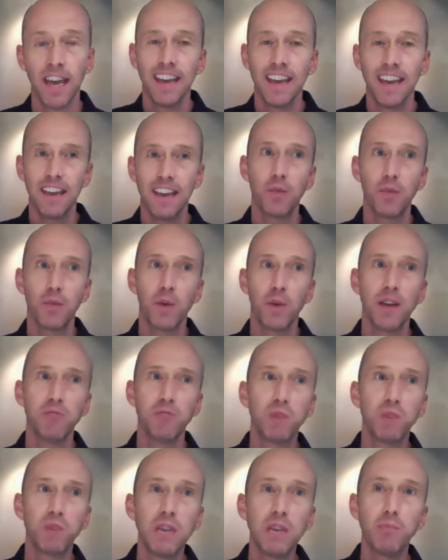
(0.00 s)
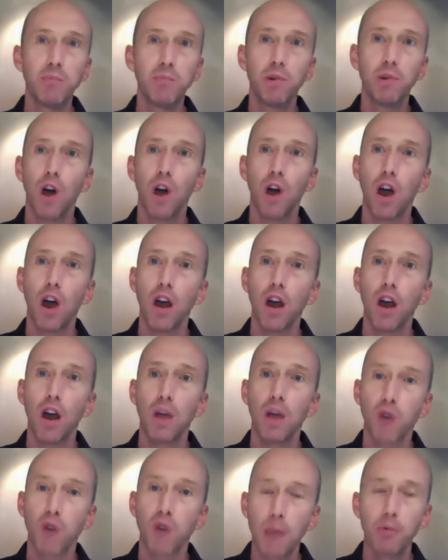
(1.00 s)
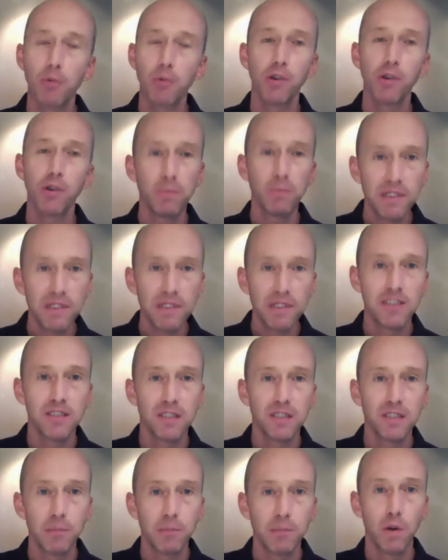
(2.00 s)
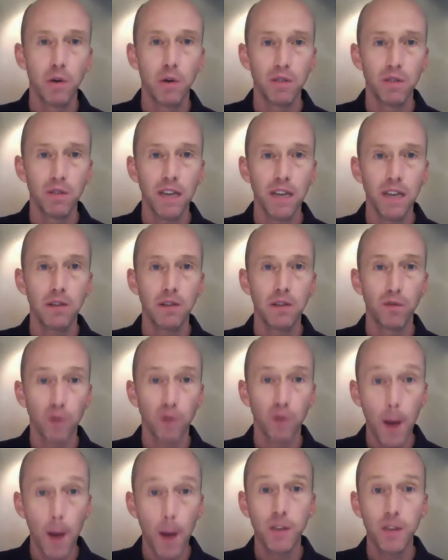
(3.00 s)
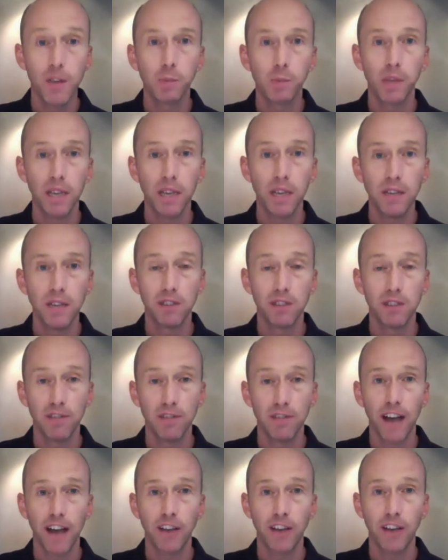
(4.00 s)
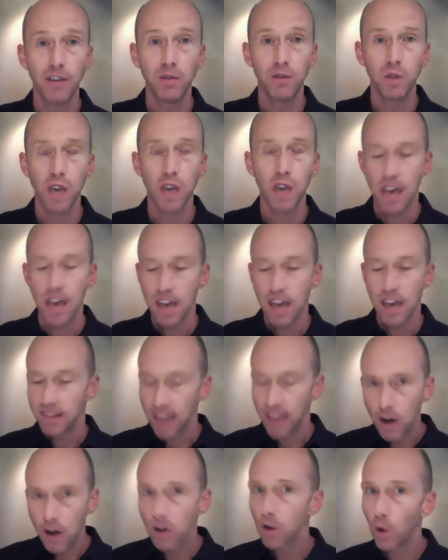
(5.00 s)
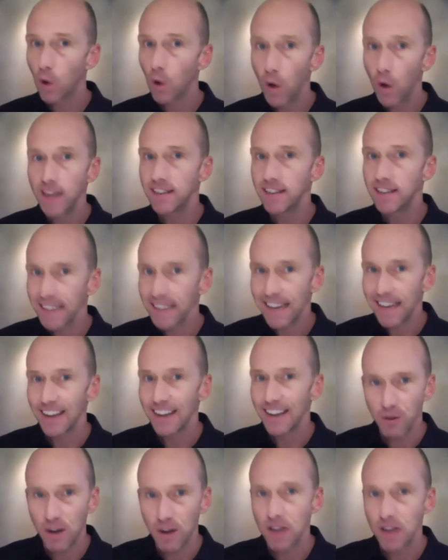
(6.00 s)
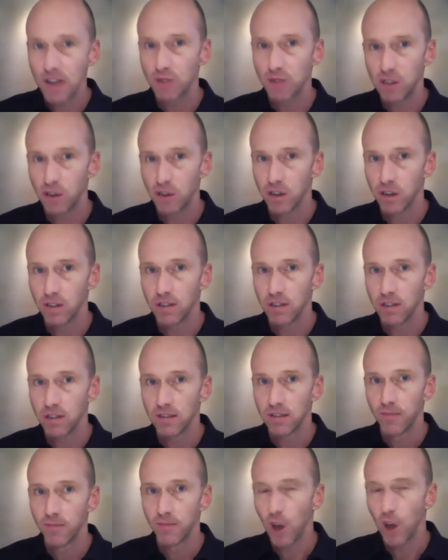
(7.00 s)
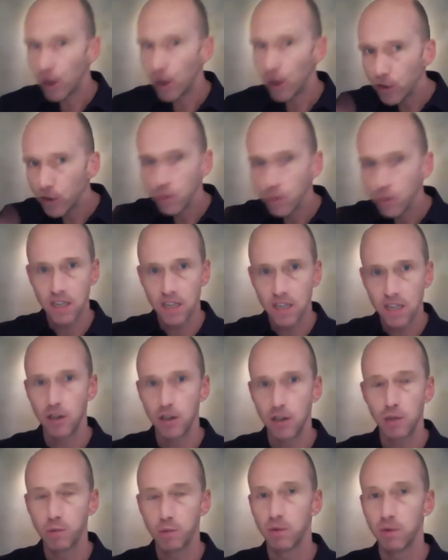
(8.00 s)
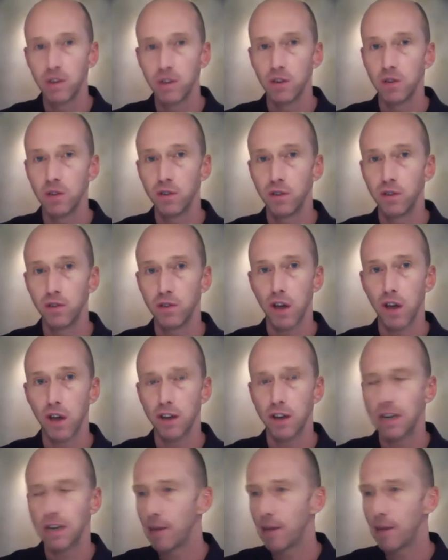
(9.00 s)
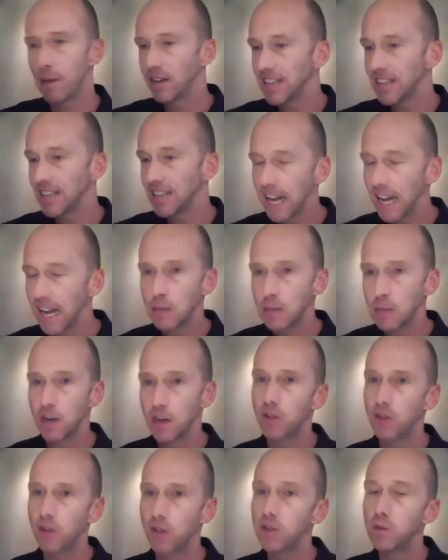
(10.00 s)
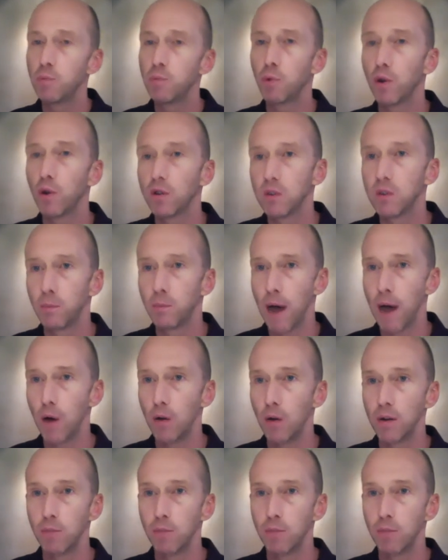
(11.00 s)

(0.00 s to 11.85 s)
When people are properly positioned and motivated from this place of their values, they are going to get great results. All those intangible results that you're talking about, engagement, all these reports about